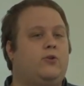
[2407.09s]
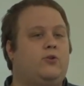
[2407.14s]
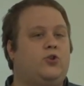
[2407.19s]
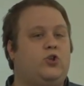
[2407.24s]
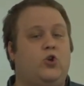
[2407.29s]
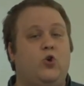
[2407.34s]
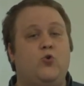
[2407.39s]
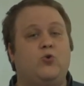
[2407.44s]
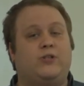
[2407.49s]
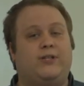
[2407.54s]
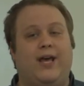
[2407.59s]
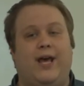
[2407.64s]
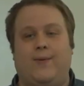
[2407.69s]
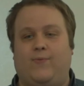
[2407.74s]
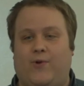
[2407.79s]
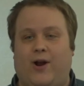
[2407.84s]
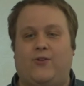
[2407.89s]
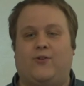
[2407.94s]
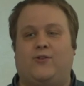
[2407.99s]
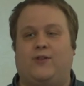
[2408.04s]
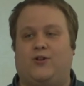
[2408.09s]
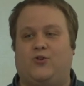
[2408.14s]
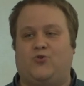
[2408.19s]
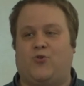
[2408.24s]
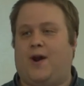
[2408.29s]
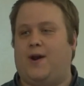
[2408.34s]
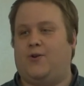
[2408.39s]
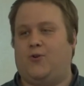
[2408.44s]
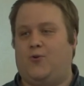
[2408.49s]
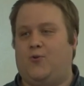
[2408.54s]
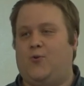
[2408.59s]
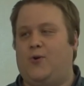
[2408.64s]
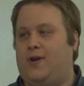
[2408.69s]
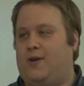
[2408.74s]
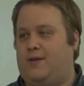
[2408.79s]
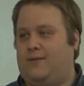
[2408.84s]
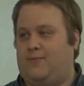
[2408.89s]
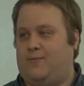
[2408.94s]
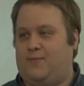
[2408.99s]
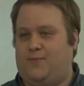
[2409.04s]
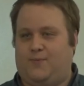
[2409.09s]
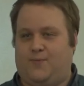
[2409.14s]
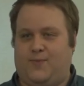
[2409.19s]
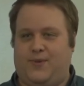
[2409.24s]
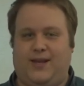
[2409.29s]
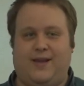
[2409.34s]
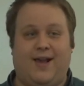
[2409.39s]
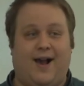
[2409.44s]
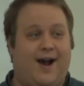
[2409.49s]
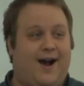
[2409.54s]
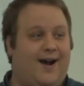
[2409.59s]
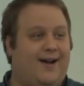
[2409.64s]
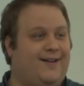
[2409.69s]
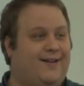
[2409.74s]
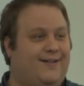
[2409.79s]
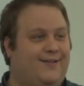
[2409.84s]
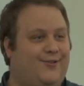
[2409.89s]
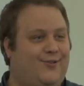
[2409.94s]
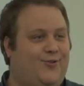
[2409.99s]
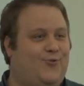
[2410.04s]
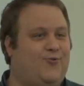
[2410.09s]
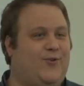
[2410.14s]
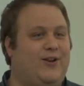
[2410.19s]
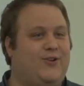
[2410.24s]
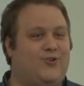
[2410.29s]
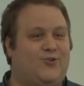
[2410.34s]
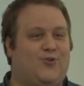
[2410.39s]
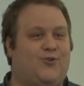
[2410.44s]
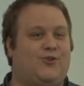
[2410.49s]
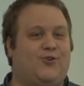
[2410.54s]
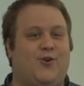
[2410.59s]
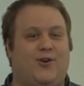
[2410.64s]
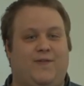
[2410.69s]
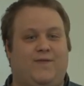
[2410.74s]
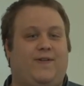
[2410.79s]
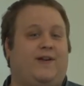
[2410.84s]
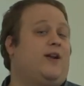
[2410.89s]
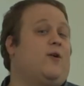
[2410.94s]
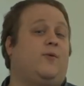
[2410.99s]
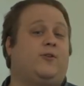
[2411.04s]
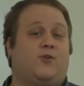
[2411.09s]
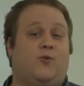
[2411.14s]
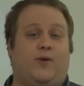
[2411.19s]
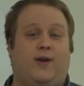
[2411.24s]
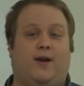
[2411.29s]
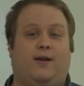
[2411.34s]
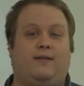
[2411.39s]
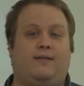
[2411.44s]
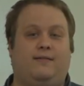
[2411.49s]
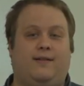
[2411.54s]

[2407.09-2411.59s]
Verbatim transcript: Use them rather than try to be God and read your source code and figure out what's going on.